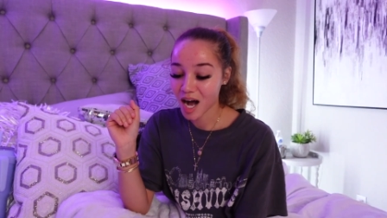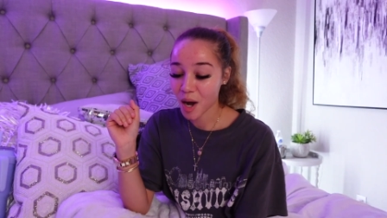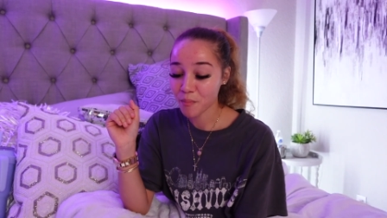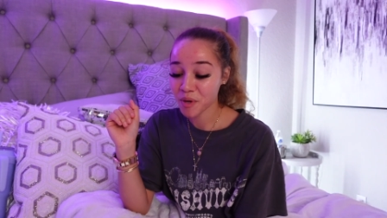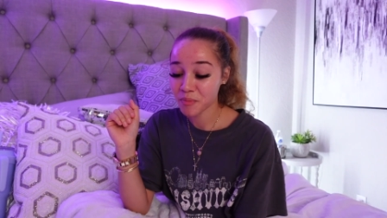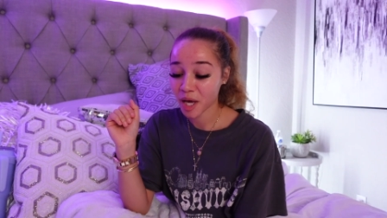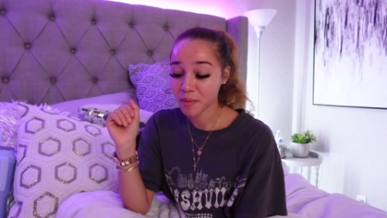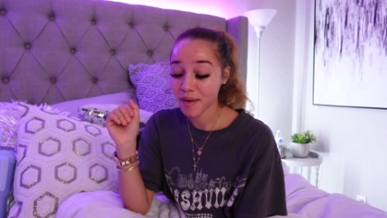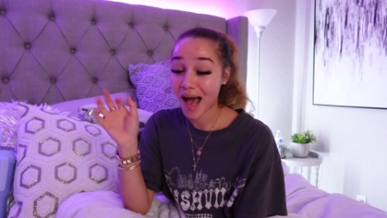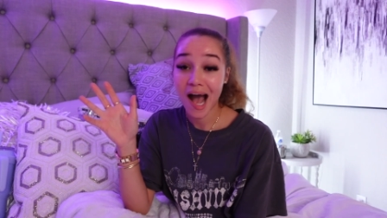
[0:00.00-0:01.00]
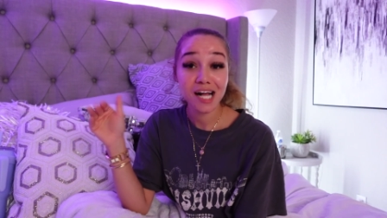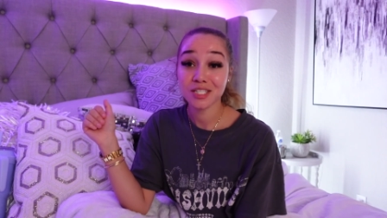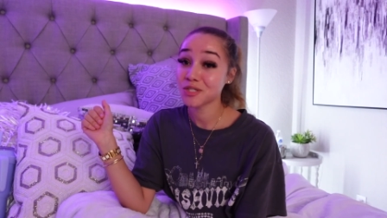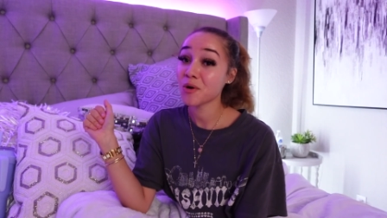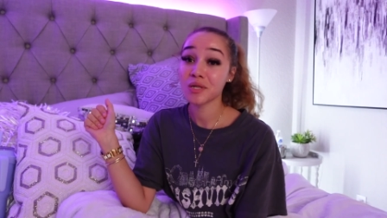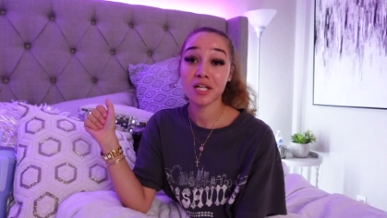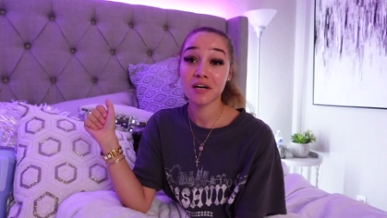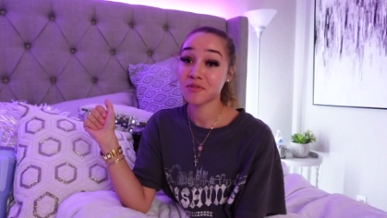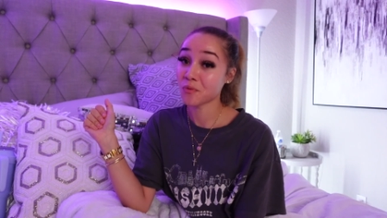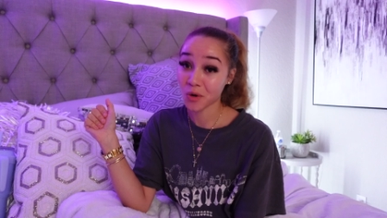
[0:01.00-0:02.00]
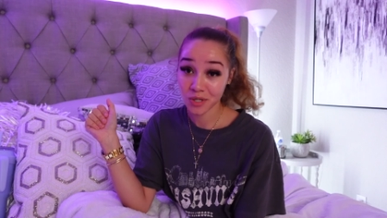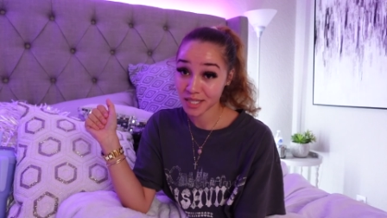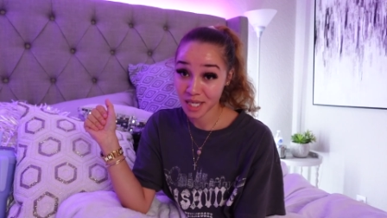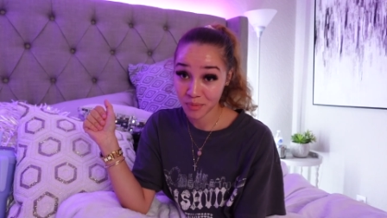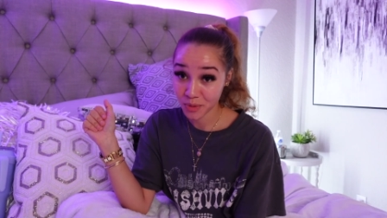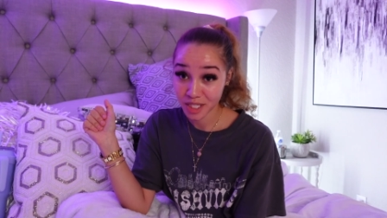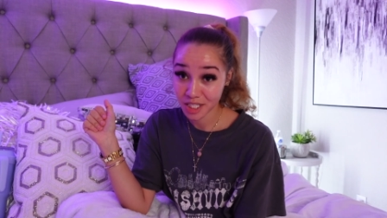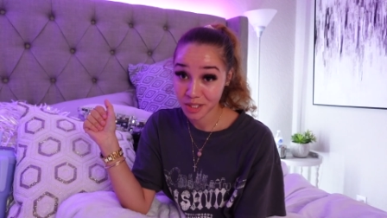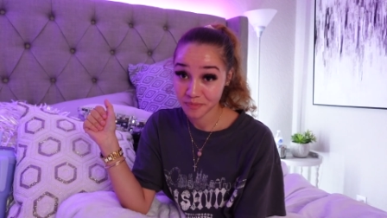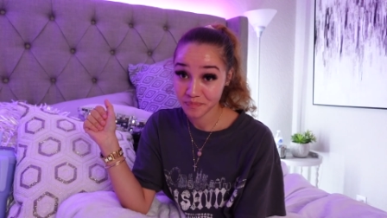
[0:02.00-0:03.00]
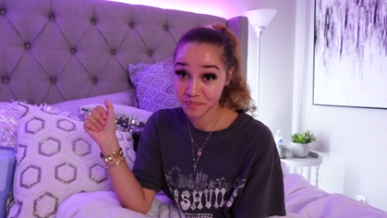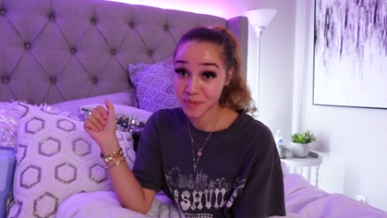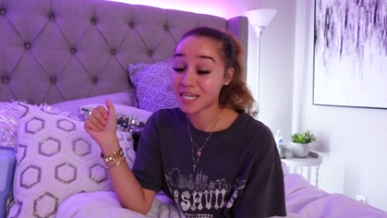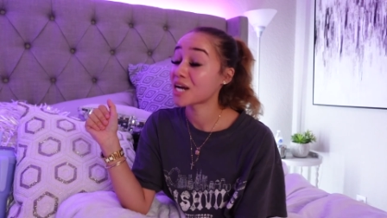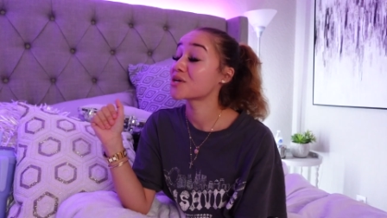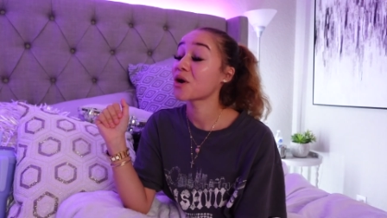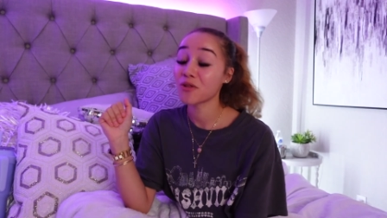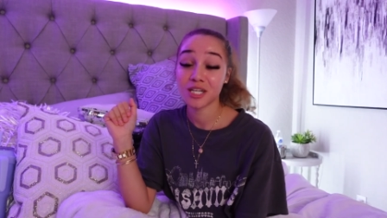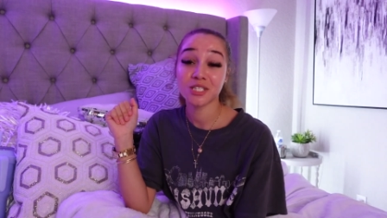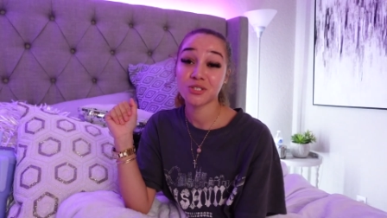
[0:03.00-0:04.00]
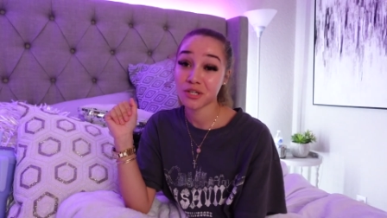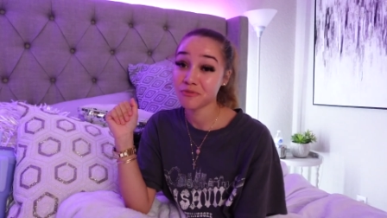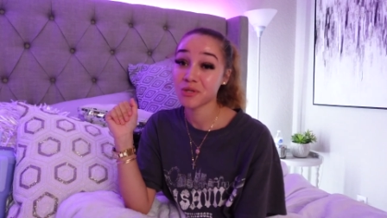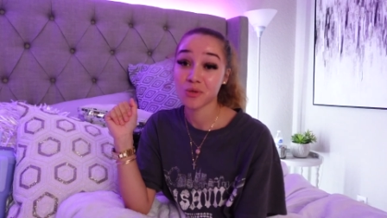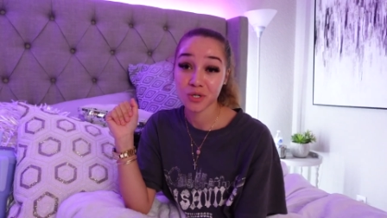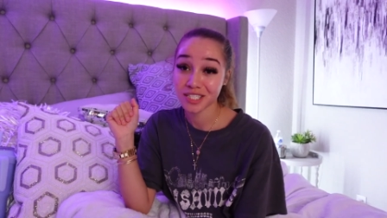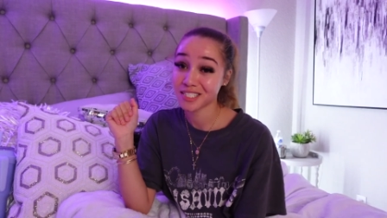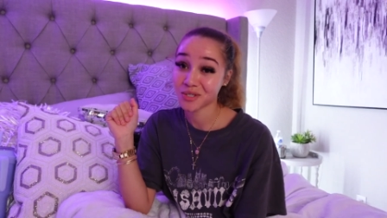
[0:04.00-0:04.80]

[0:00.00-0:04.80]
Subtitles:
But baby, I sure love the word that they preach, and I know that it's straight from the Lord Jesus